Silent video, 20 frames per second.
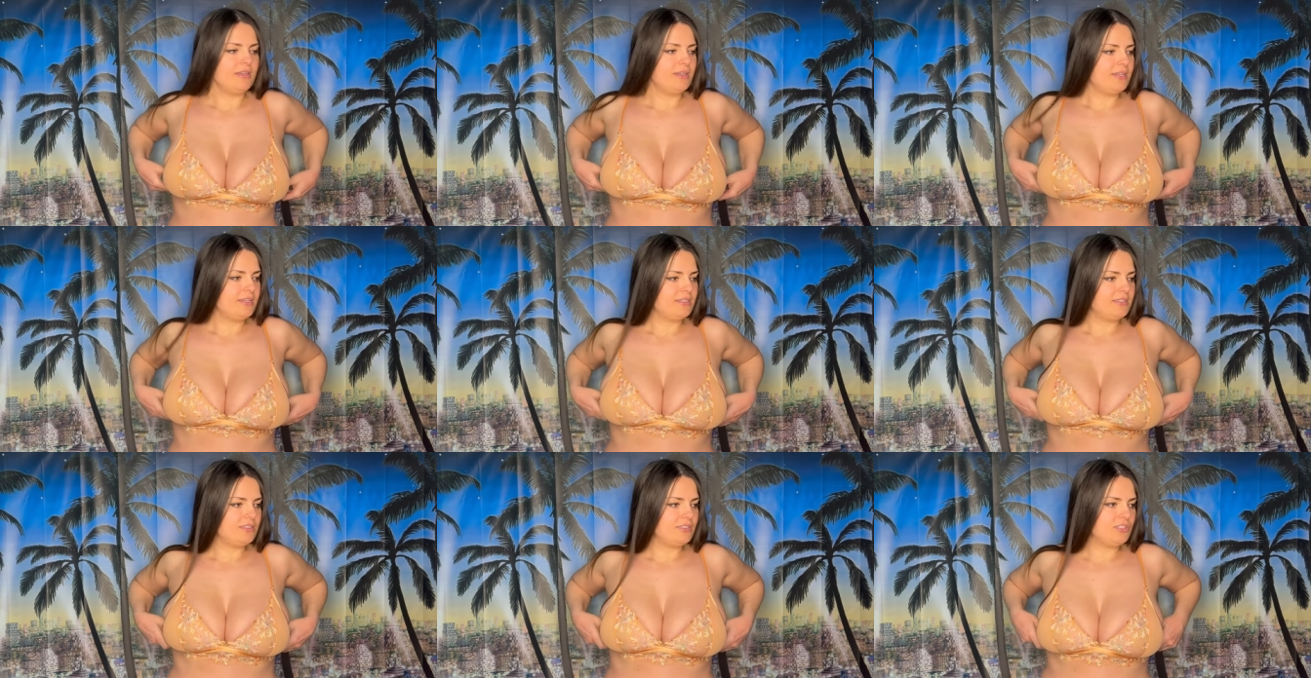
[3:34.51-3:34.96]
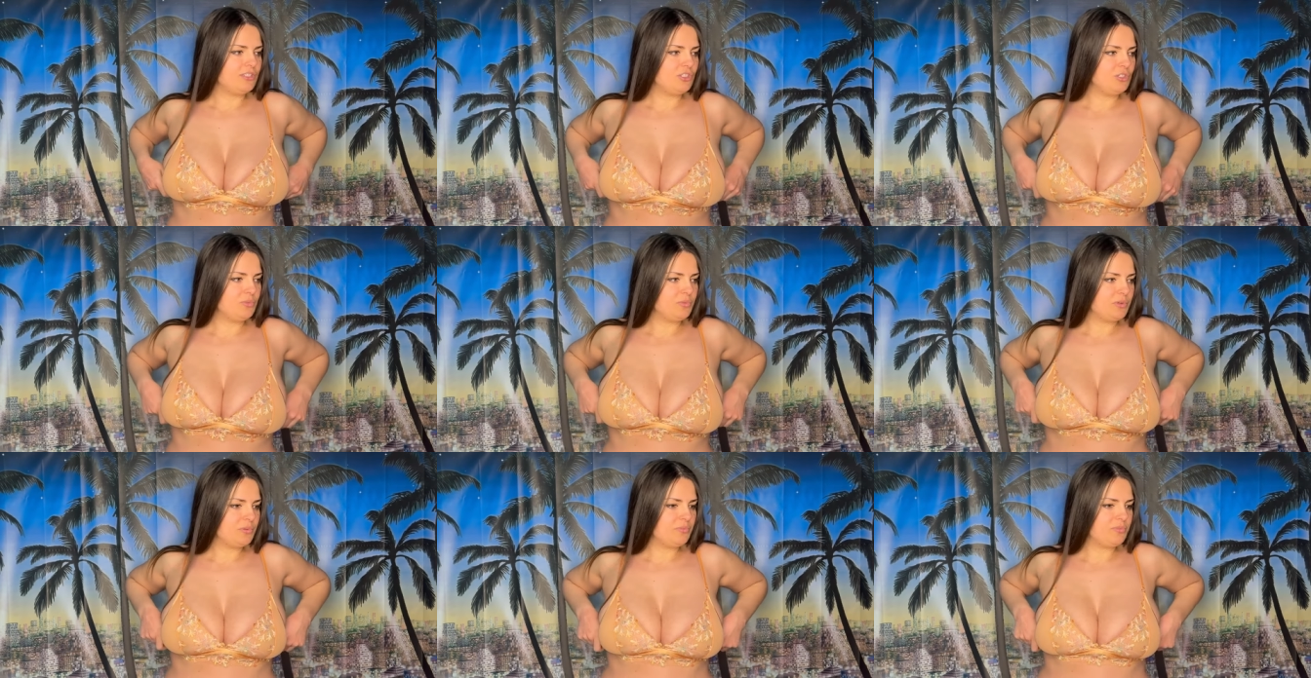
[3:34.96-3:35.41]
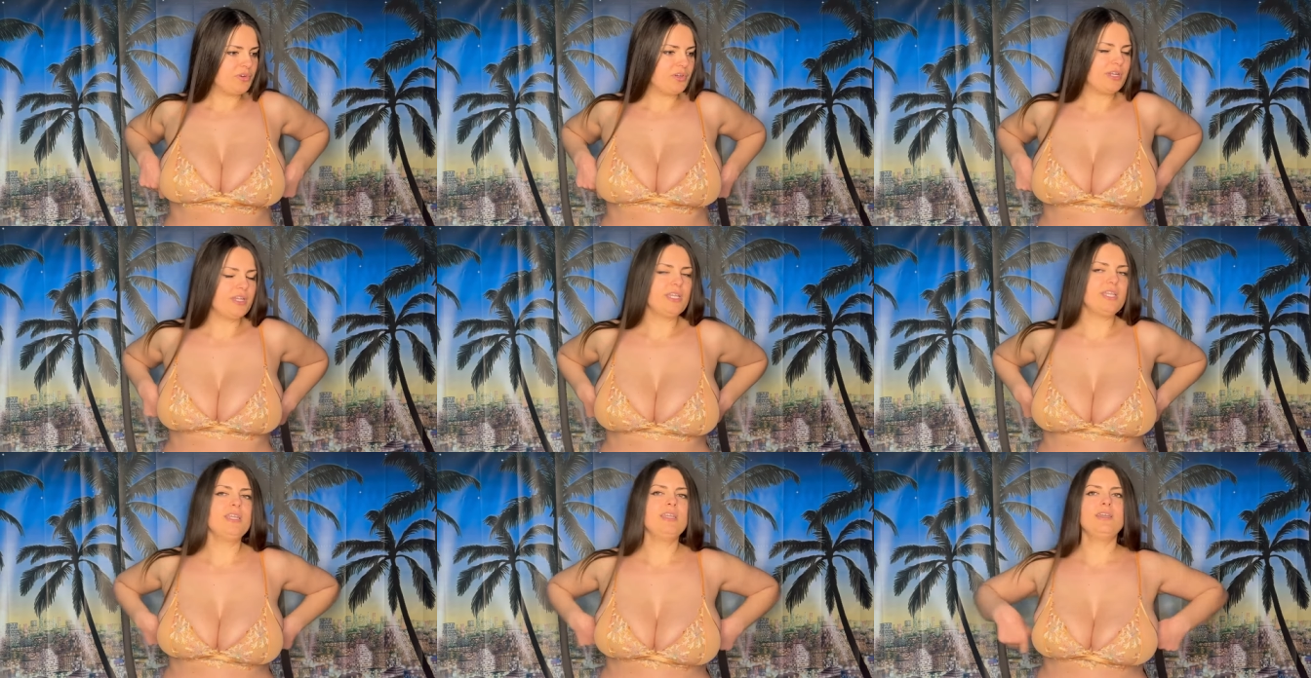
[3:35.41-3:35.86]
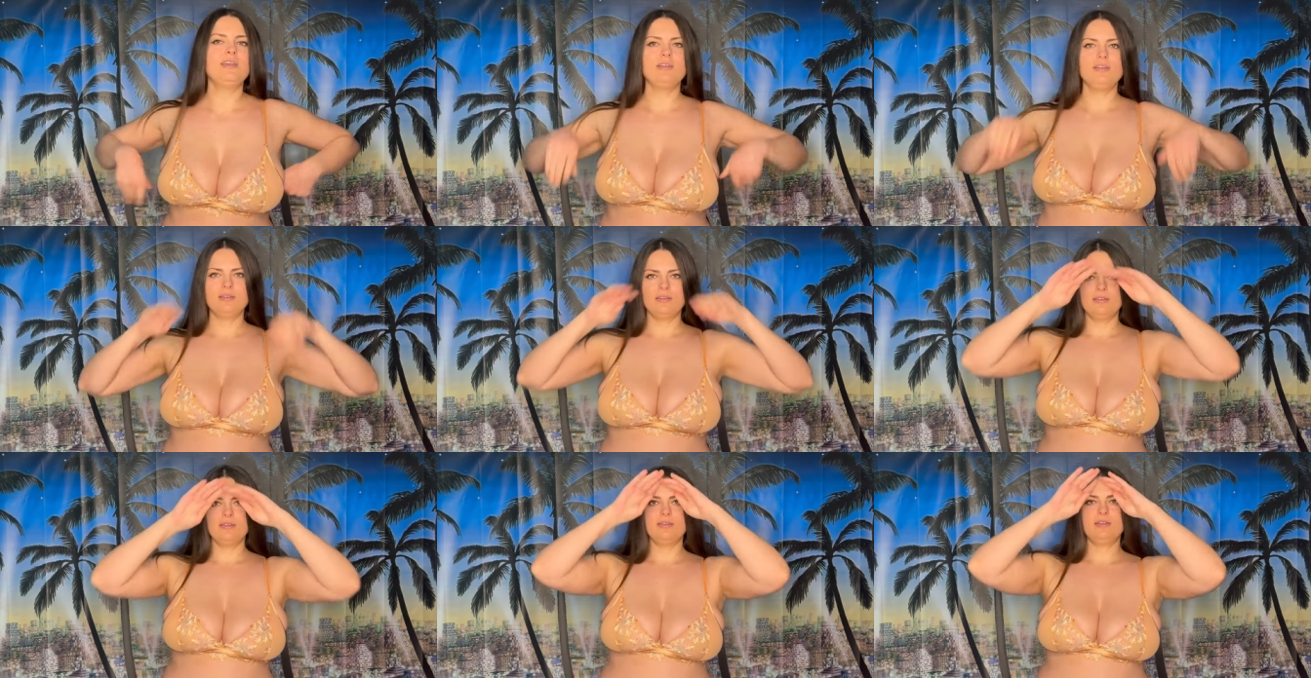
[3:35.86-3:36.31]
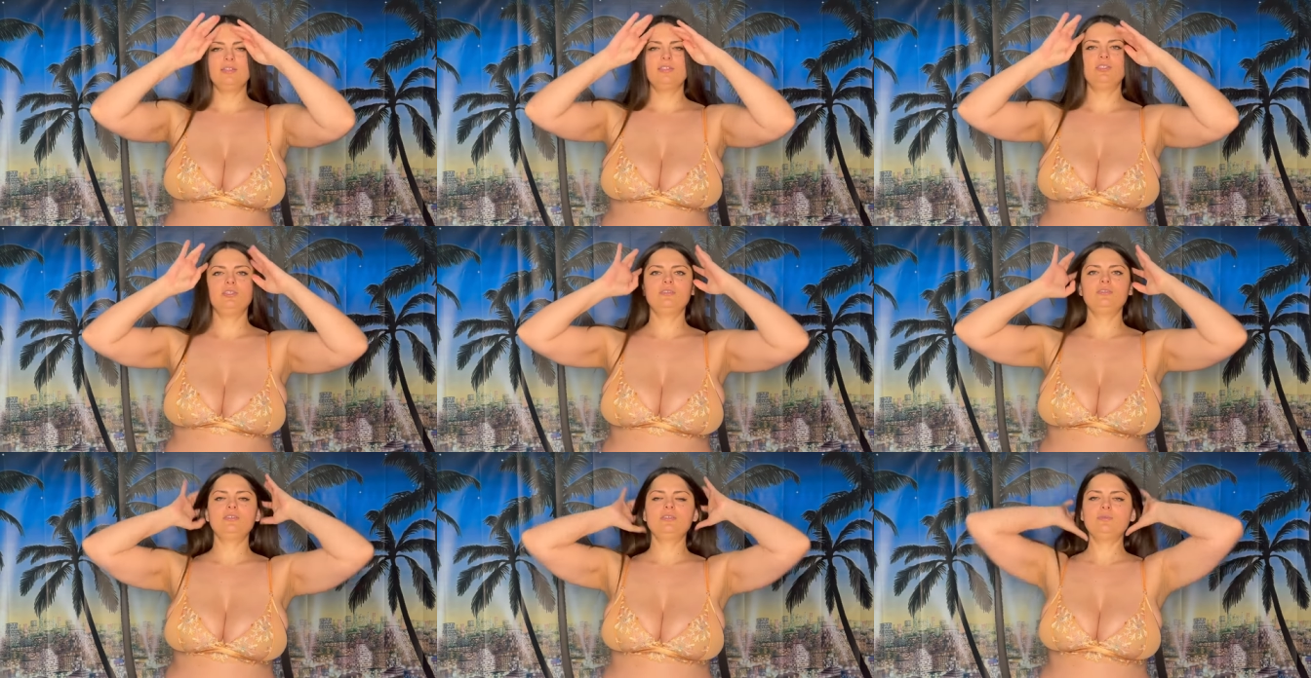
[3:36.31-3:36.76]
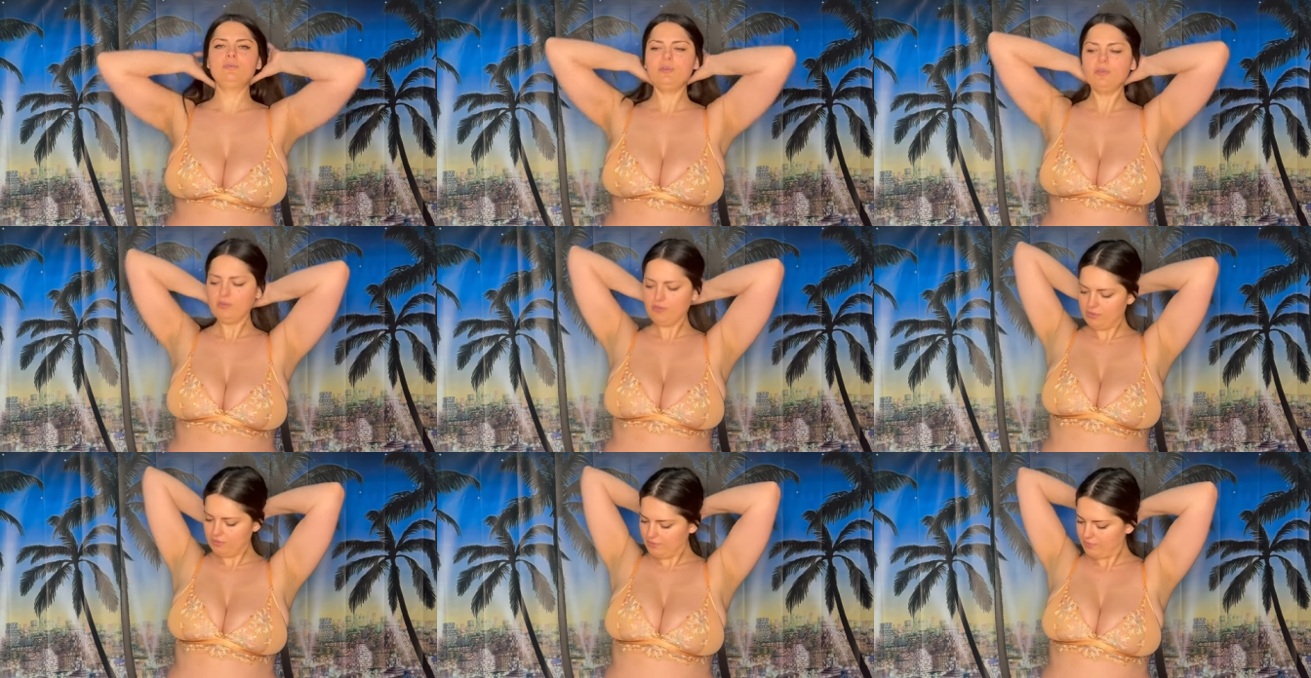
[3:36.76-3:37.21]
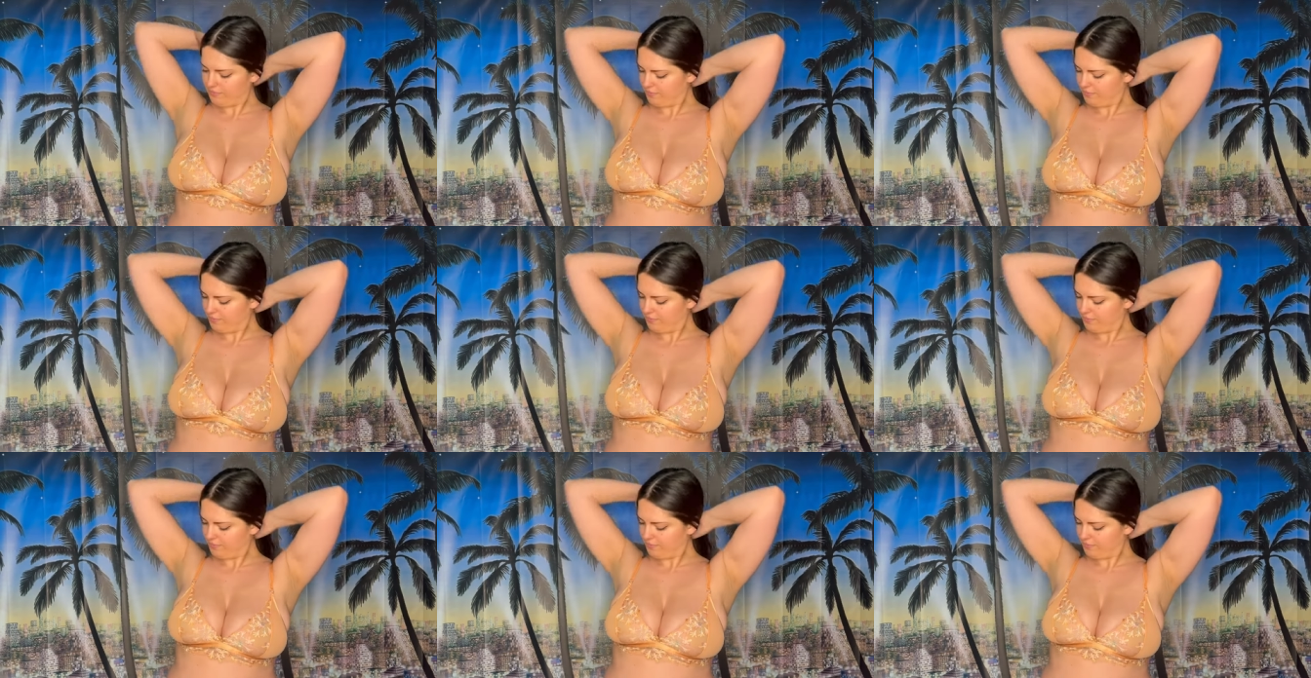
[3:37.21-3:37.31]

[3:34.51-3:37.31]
It's super pretty, adjustable,